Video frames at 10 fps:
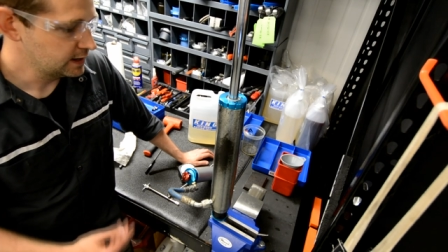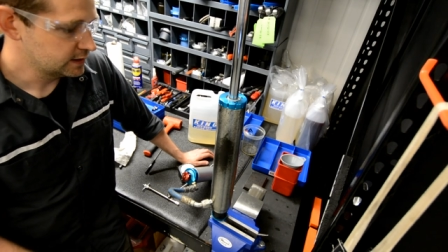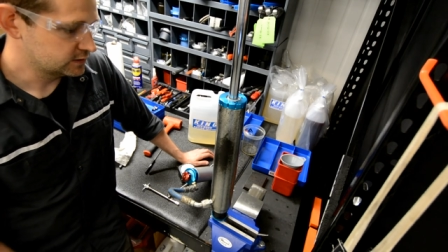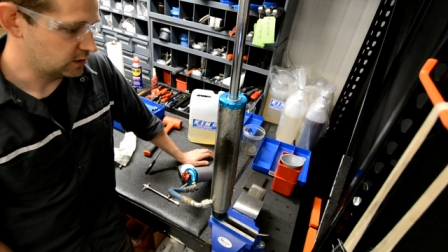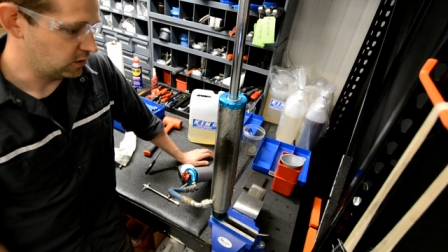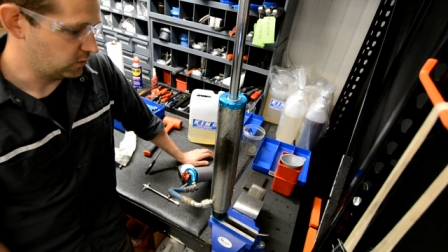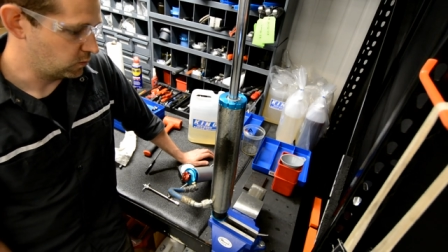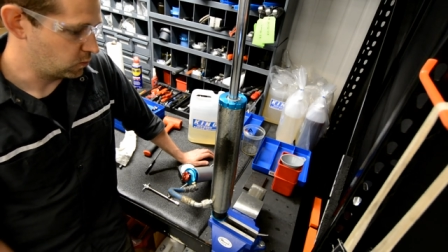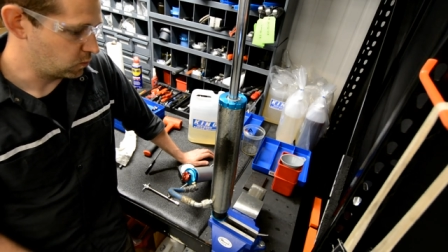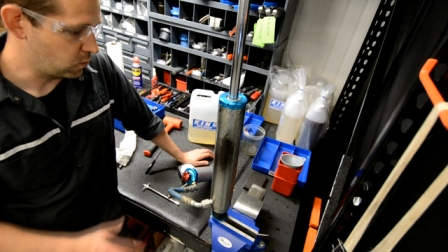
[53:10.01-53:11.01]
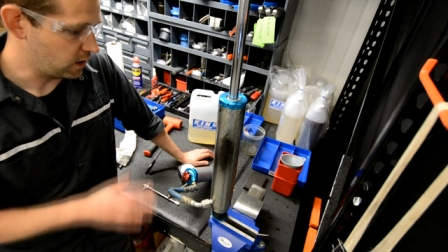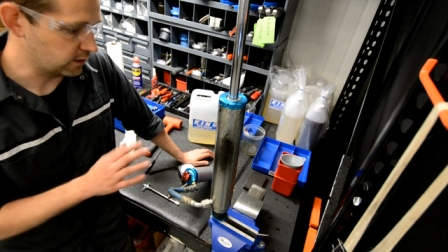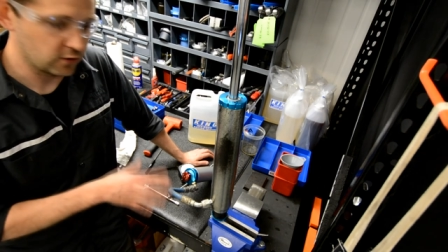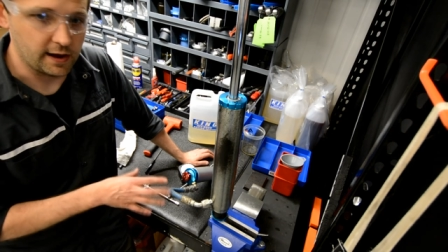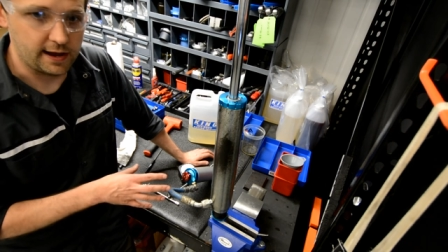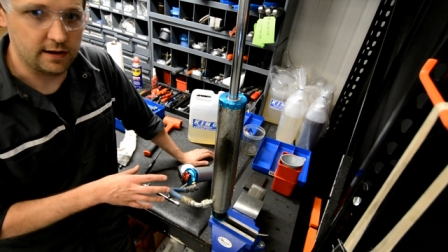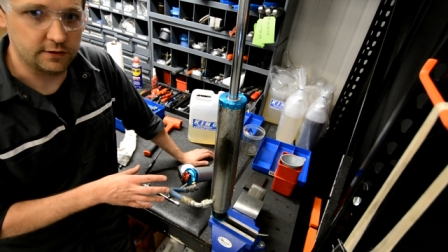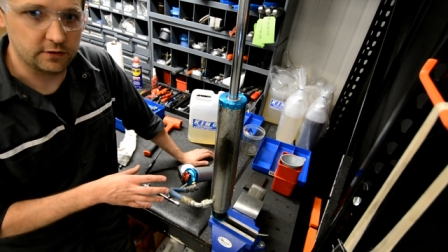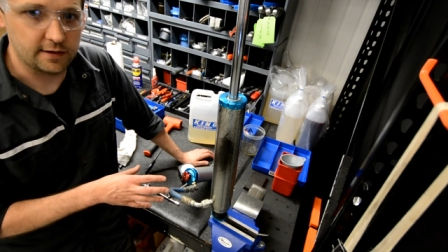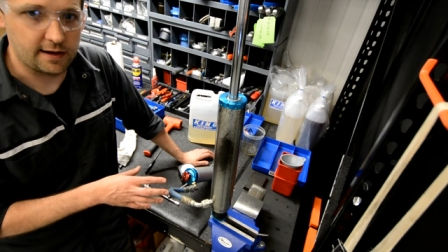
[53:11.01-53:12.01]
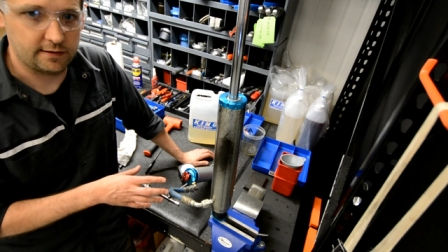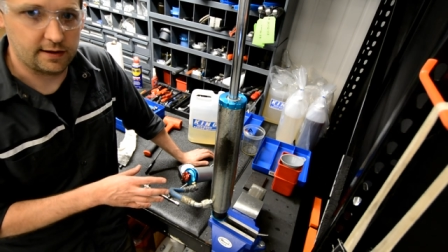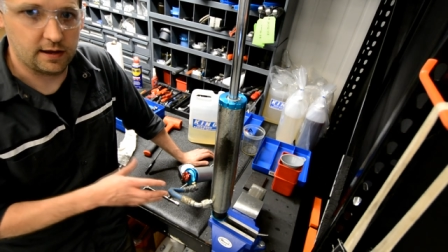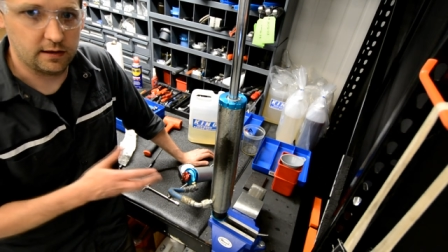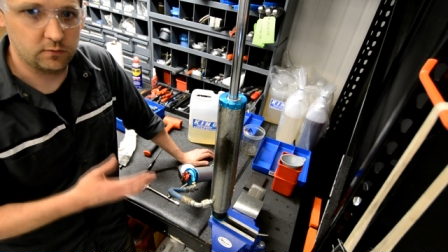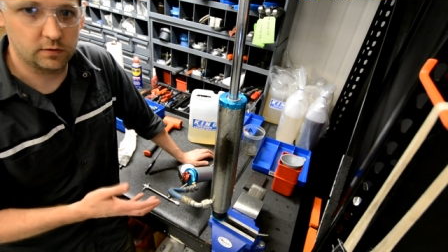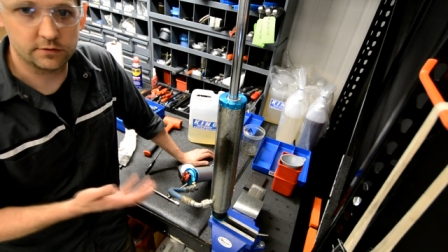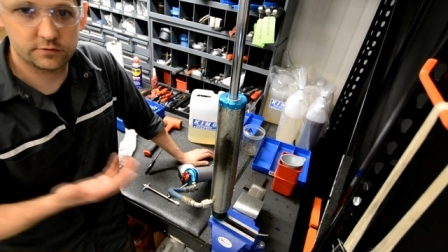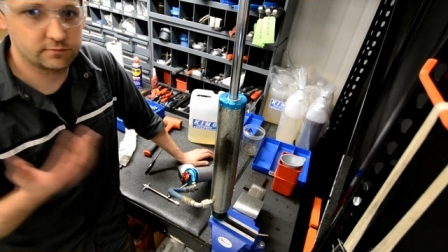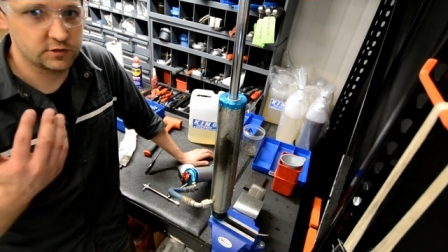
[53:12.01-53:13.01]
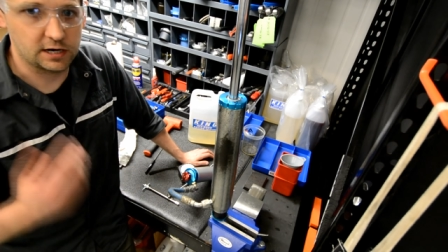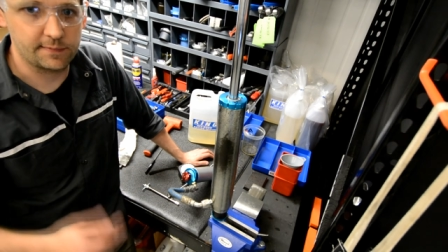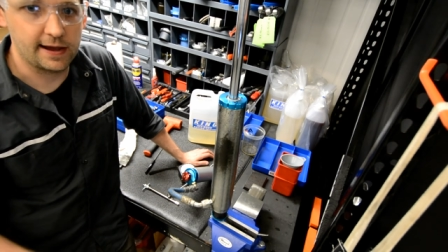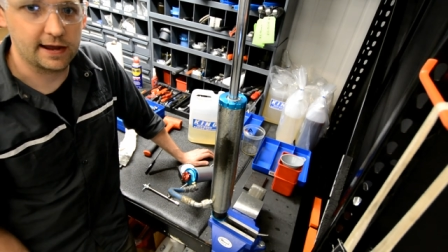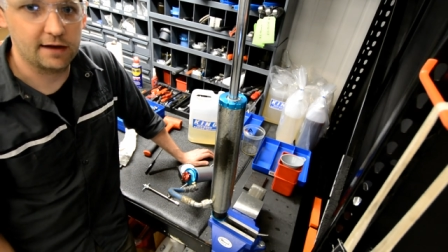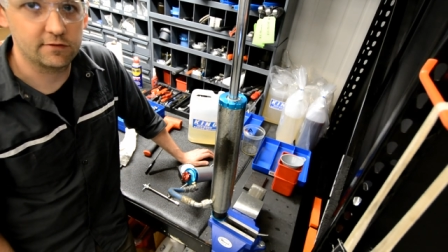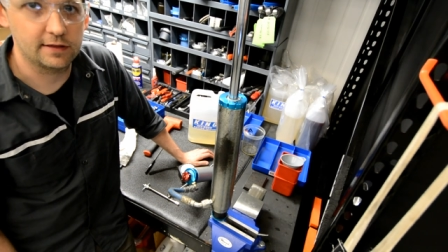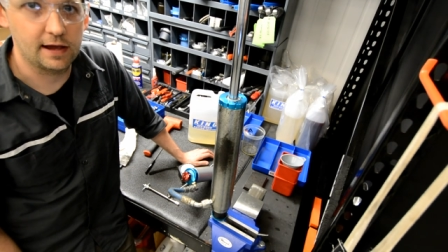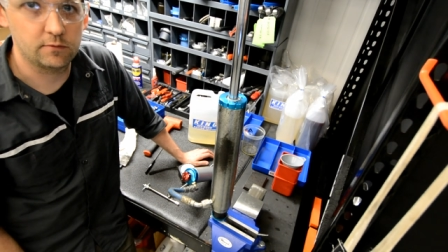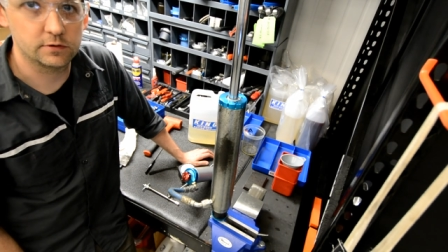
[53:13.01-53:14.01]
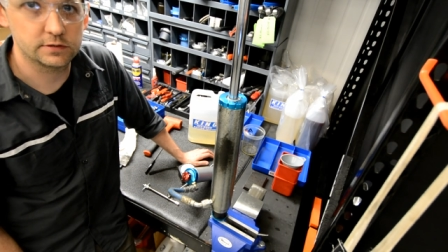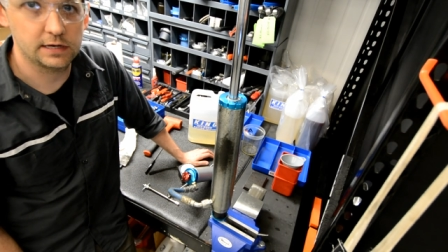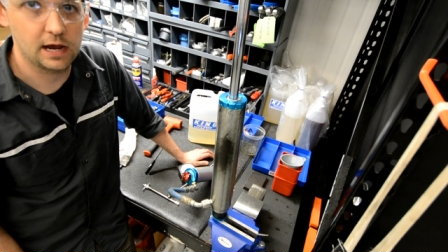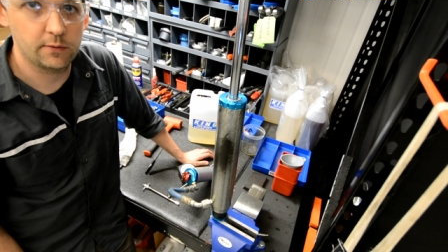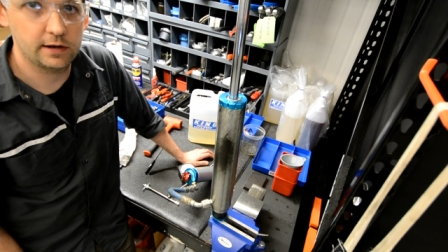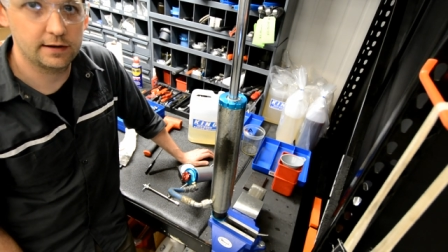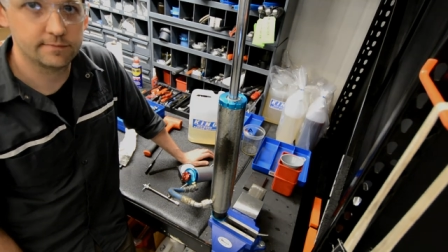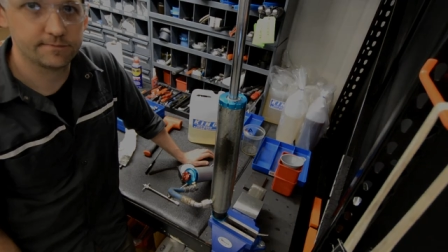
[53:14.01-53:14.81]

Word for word: So I'll go ahead and I'll do that, and we'll check back after that, and we'll see how we did.